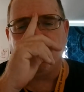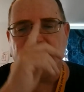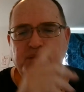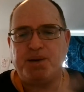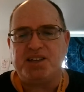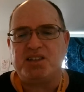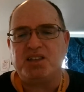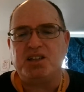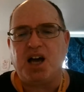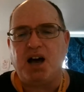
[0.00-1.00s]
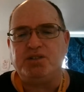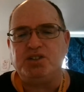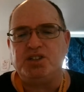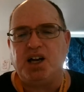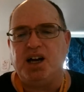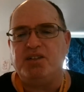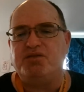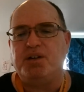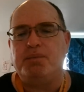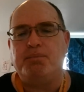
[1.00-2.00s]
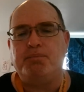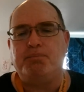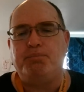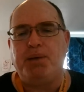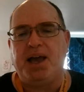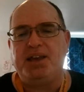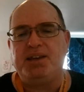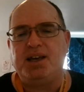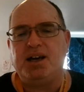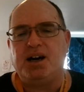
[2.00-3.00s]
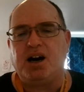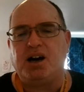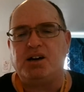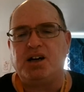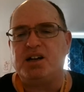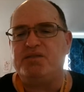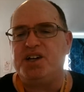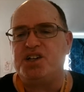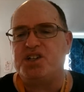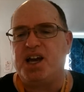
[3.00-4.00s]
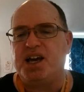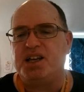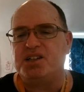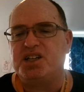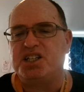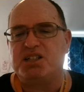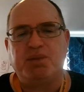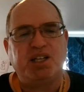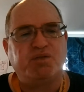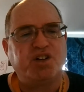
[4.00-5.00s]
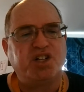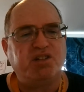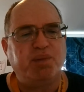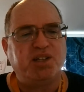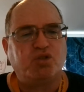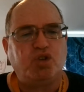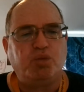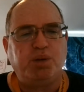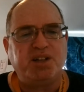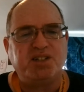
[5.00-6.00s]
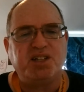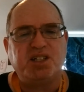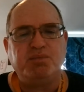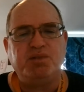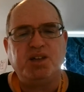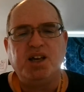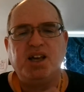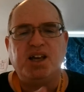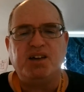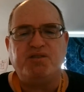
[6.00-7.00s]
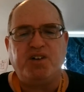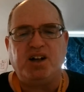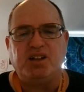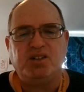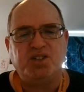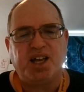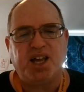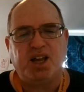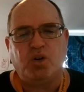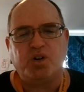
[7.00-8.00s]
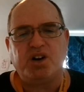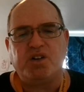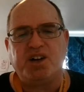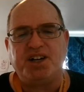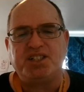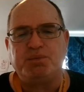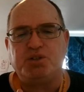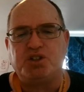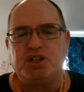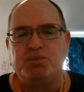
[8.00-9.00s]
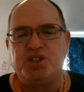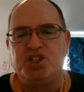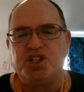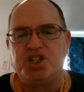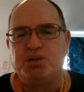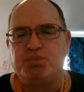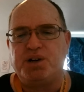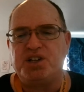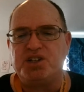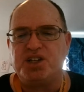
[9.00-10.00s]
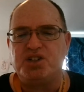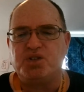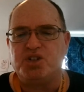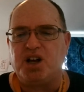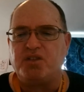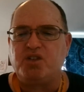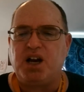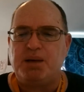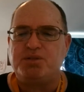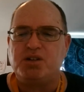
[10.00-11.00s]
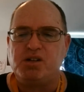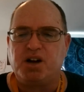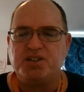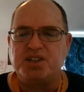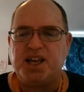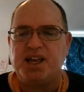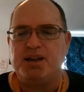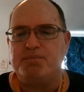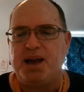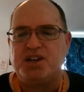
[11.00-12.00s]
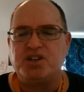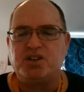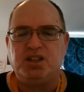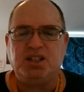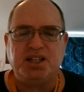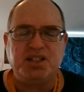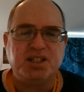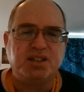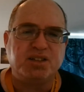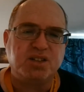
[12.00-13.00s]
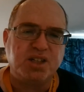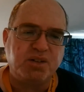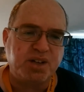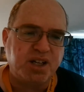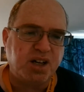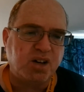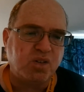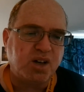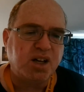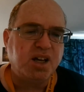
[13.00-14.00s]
It's based on the novels of Ben Aaronovitch and customized version of basic role-playing systems. It follows a ordinary constable turned magician apprentice as you solve crimes across a magical London. So there we go.